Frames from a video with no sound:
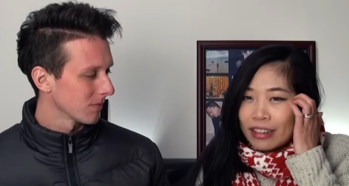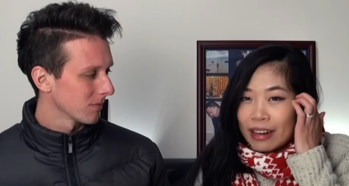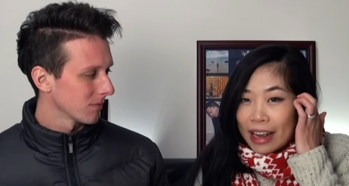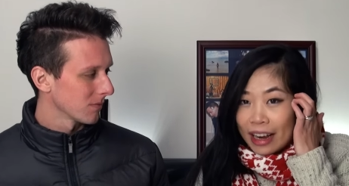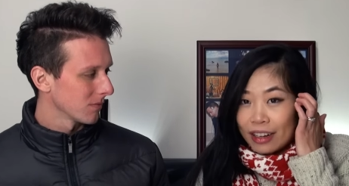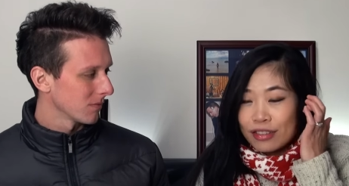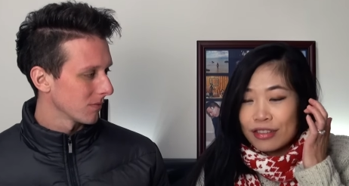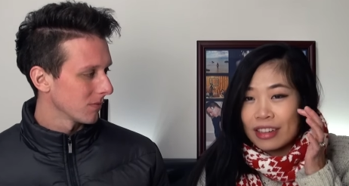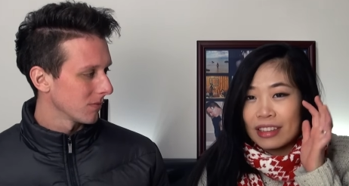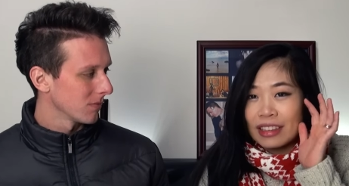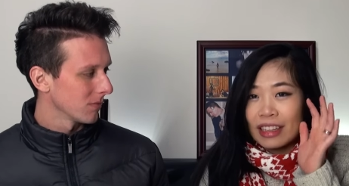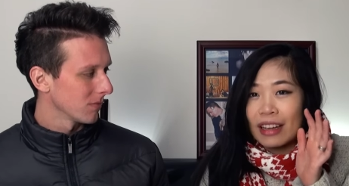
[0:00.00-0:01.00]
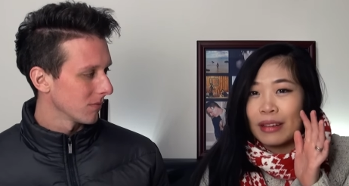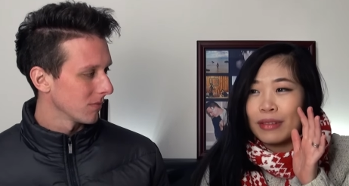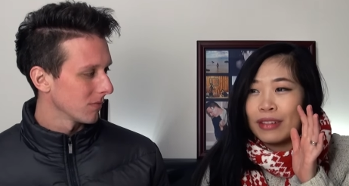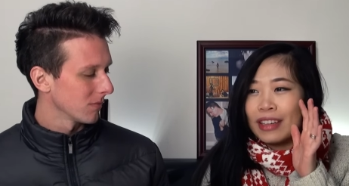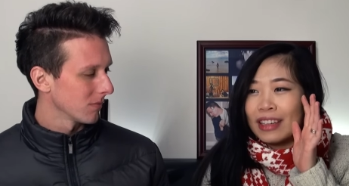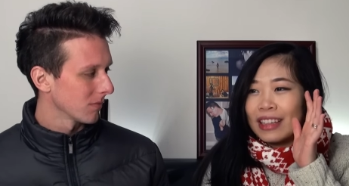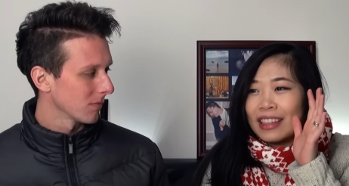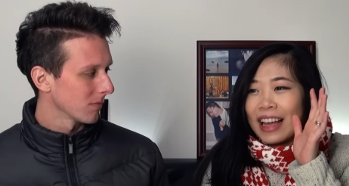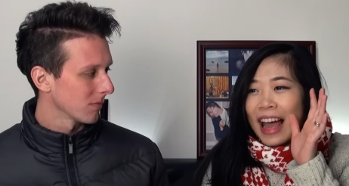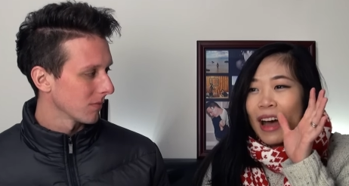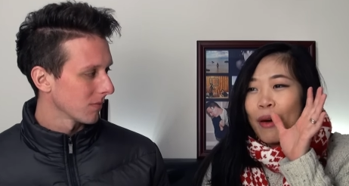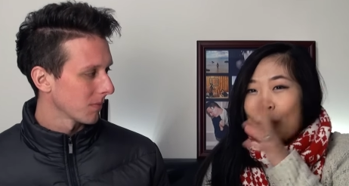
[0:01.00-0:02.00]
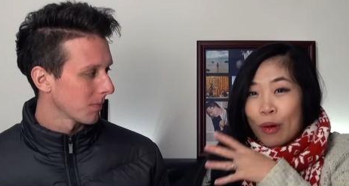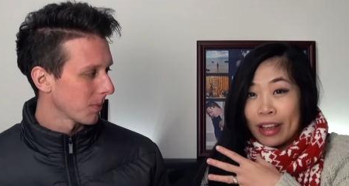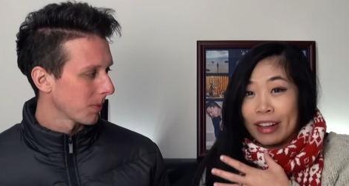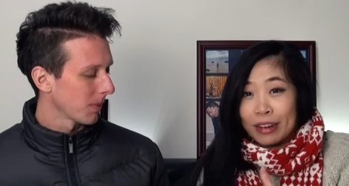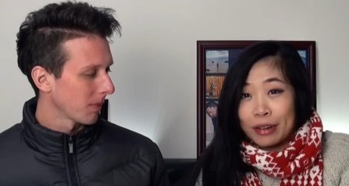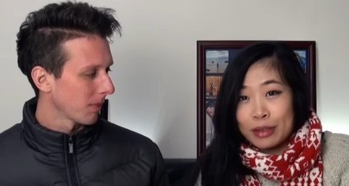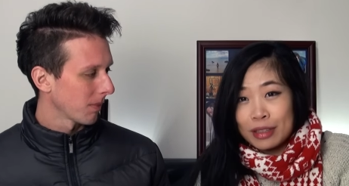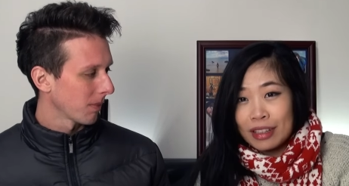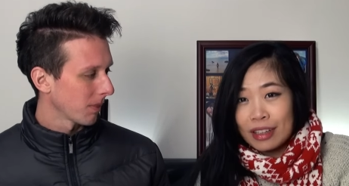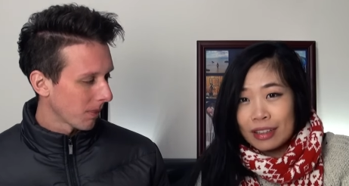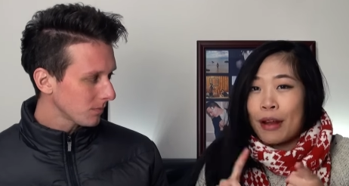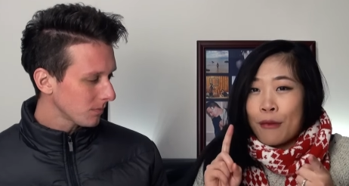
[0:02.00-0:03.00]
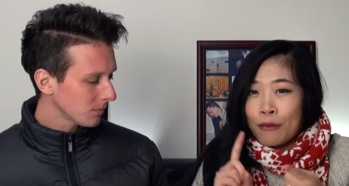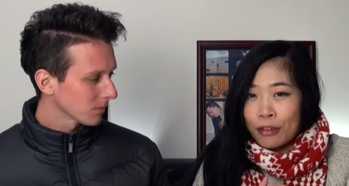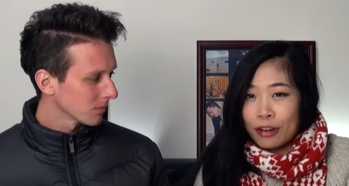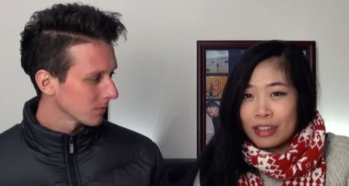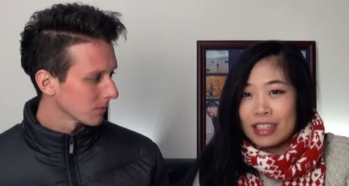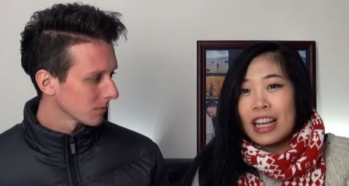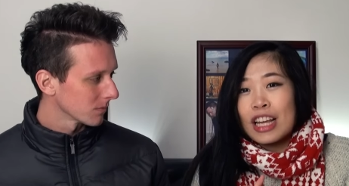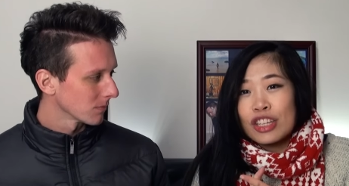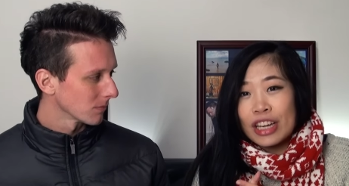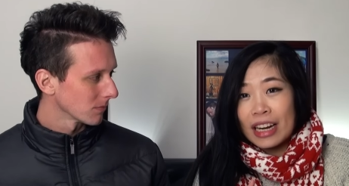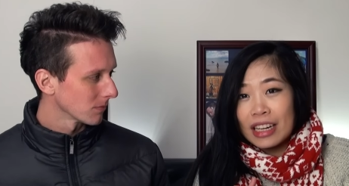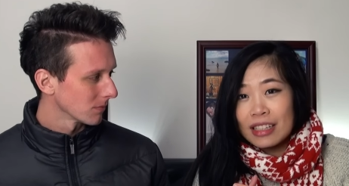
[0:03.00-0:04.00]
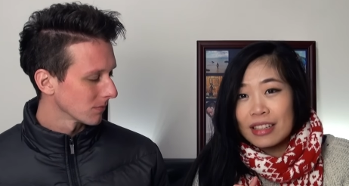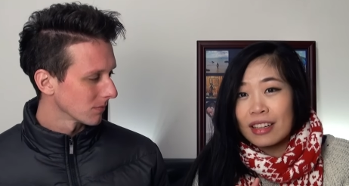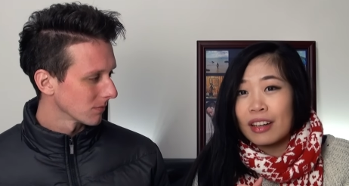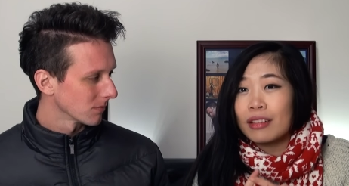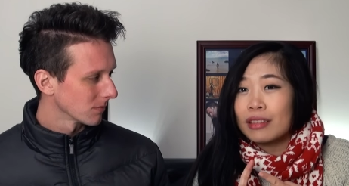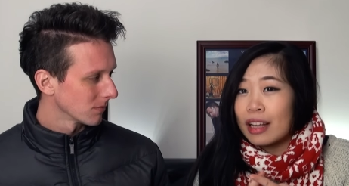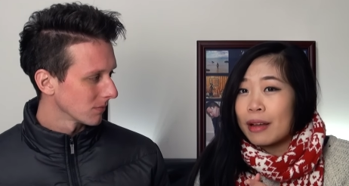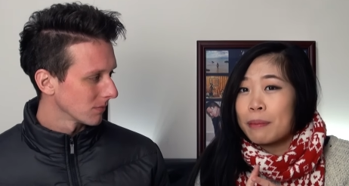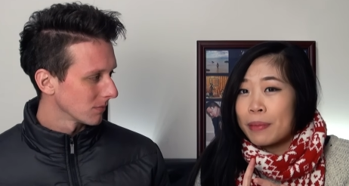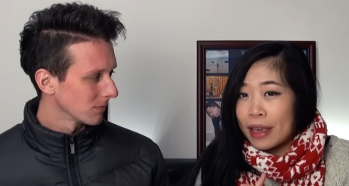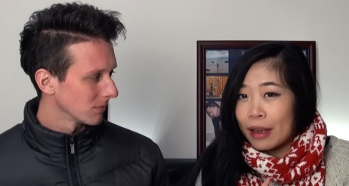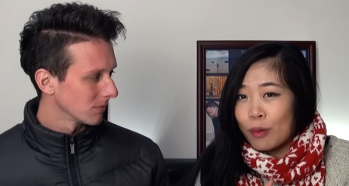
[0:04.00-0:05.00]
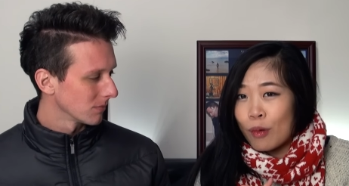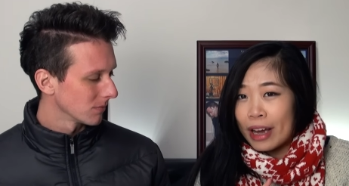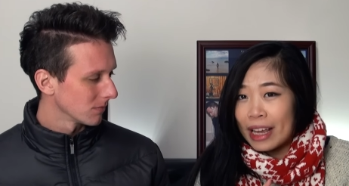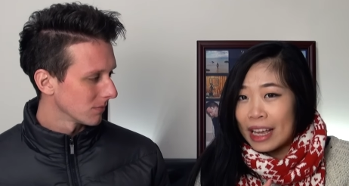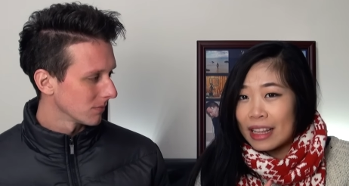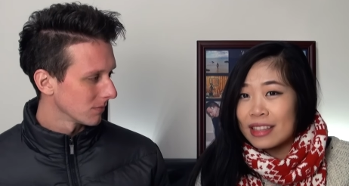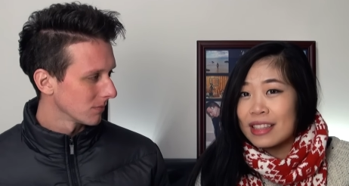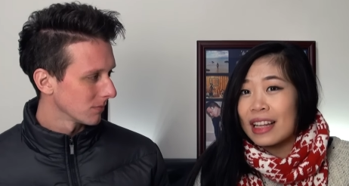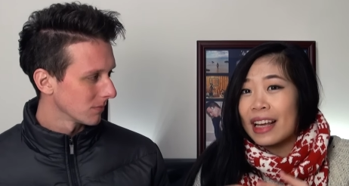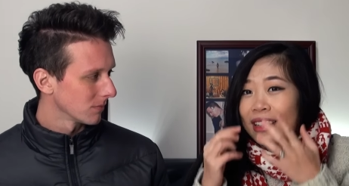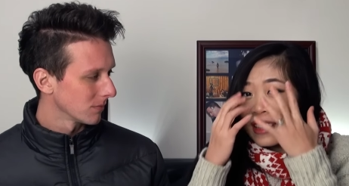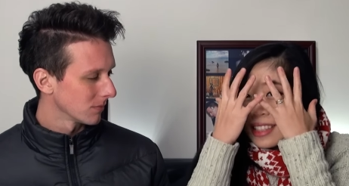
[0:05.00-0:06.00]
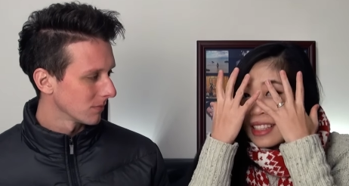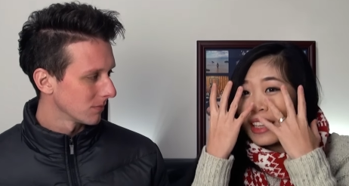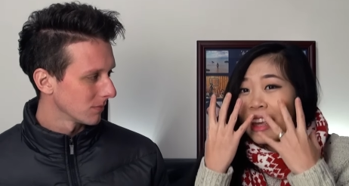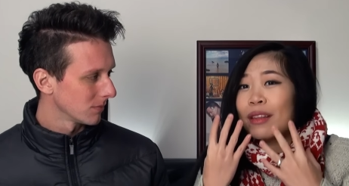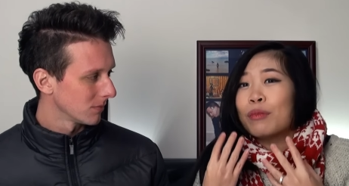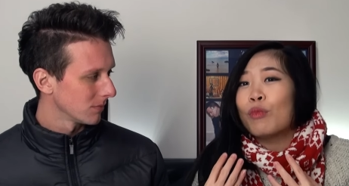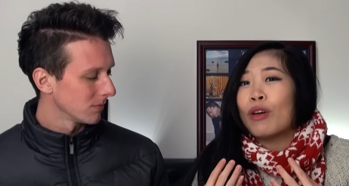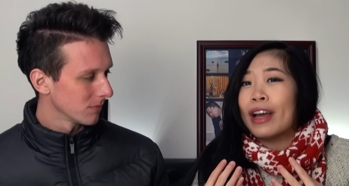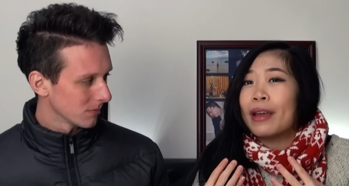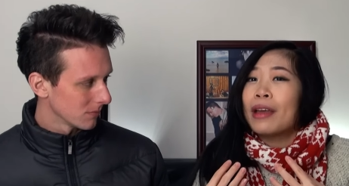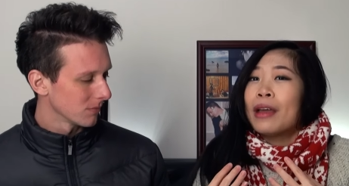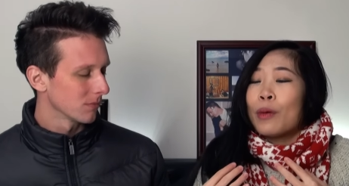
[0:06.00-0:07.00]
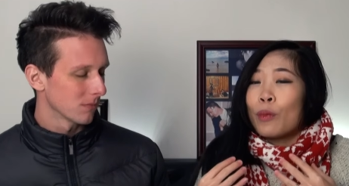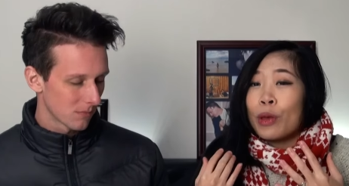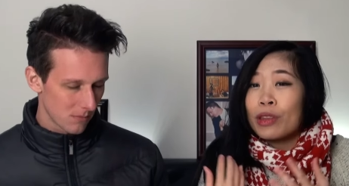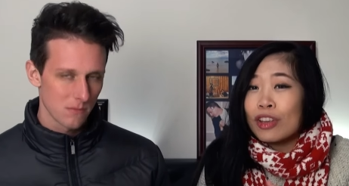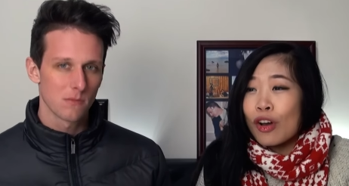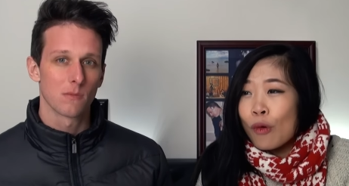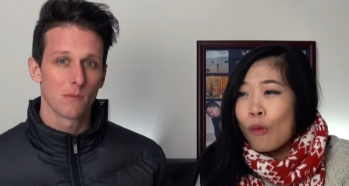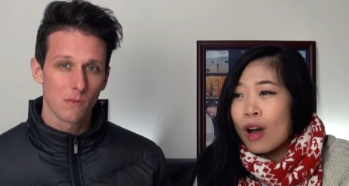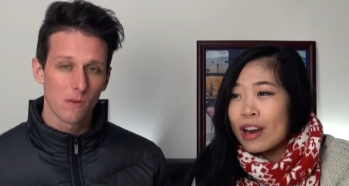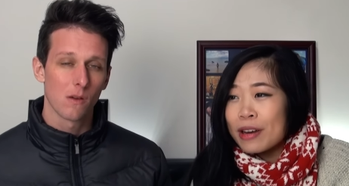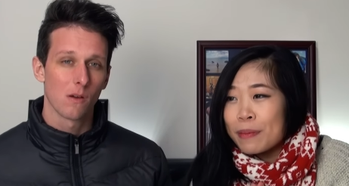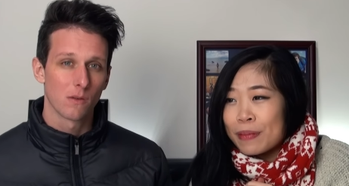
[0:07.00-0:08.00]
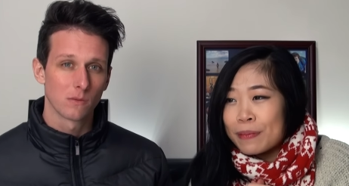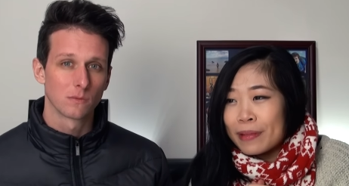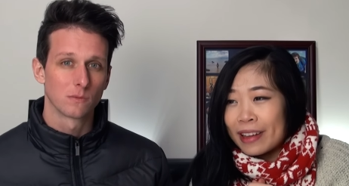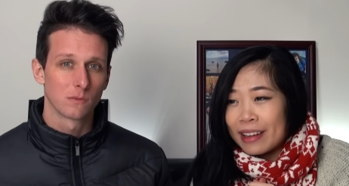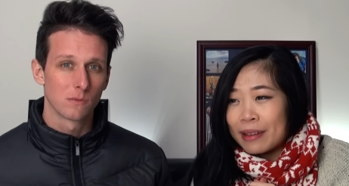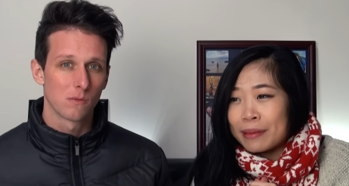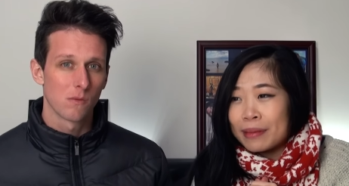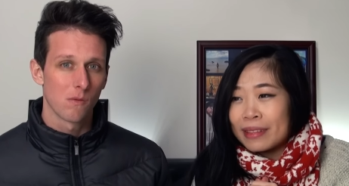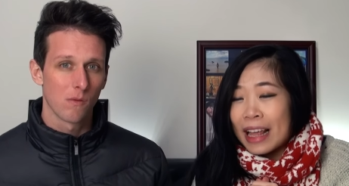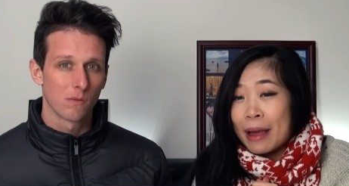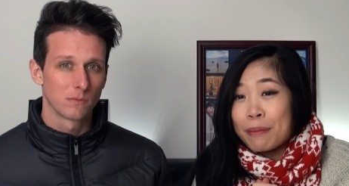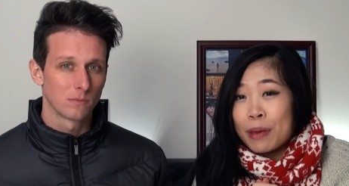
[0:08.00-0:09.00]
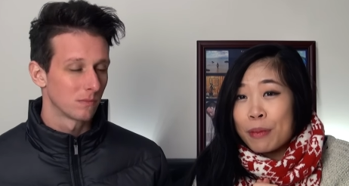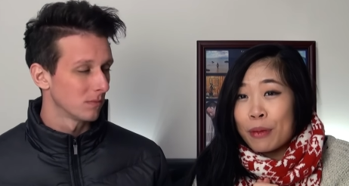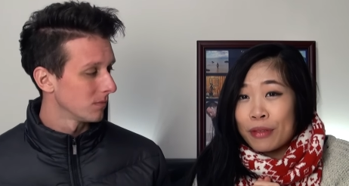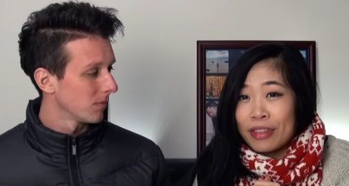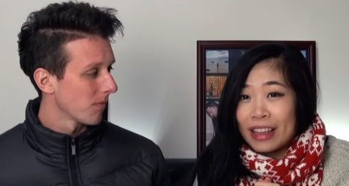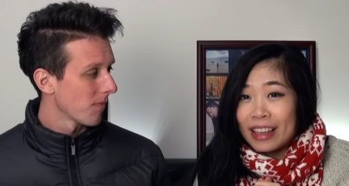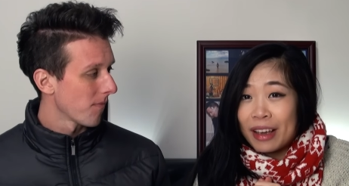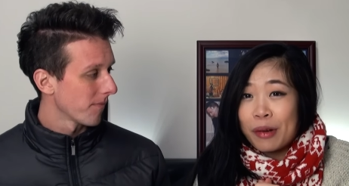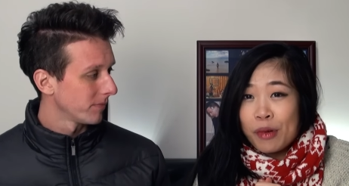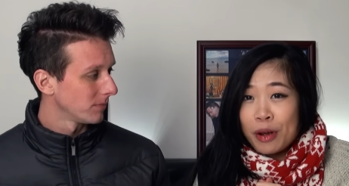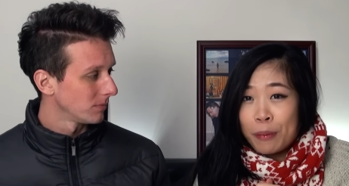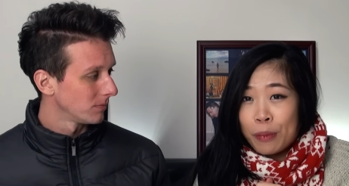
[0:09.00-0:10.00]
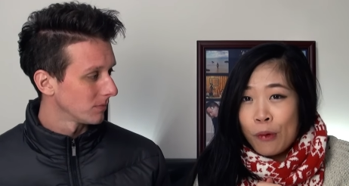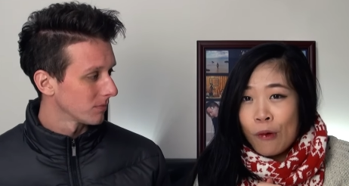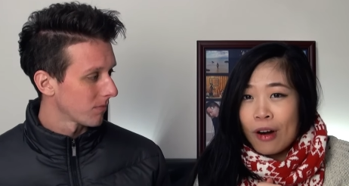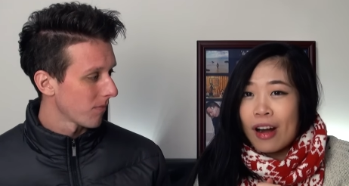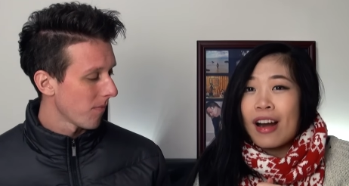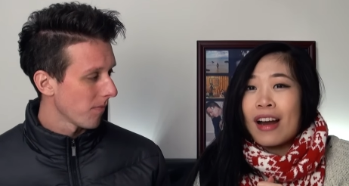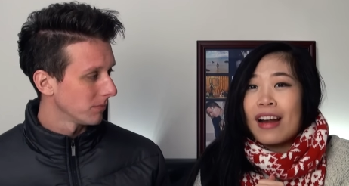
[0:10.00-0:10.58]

Speaker 1: girl actually love how white girls look. First, Chinese girls love being white. It's like skin white. We don't want to uh, let people thinking we're poor.